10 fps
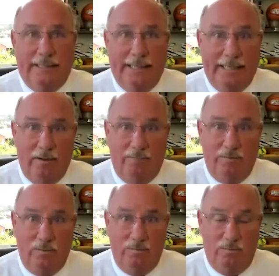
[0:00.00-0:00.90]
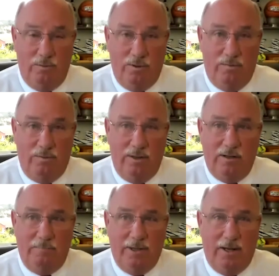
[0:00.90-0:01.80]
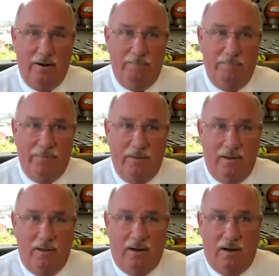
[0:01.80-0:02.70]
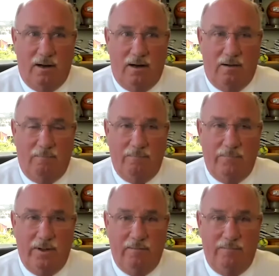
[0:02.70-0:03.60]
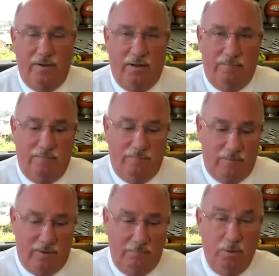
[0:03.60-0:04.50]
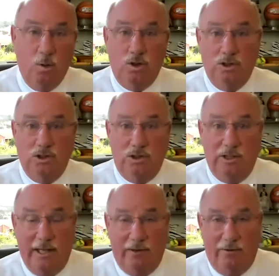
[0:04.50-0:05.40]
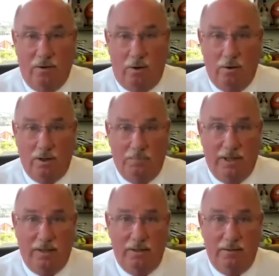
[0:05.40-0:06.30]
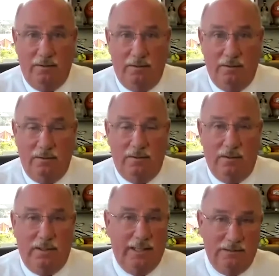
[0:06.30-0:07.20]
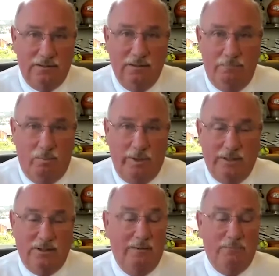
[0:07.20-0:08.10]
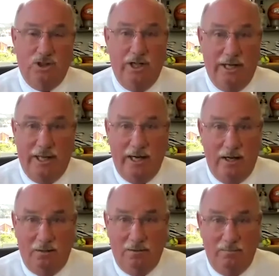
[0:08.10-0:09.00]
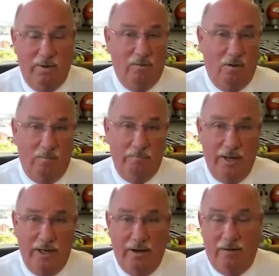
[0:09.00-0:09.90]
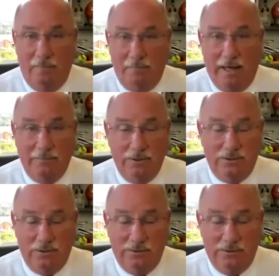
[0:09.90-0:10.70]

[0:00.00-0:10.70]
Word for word: And if you think about it, if emotions enter an argument, at some point in time, it's going to get ugly. We've all been there. I'm Irish.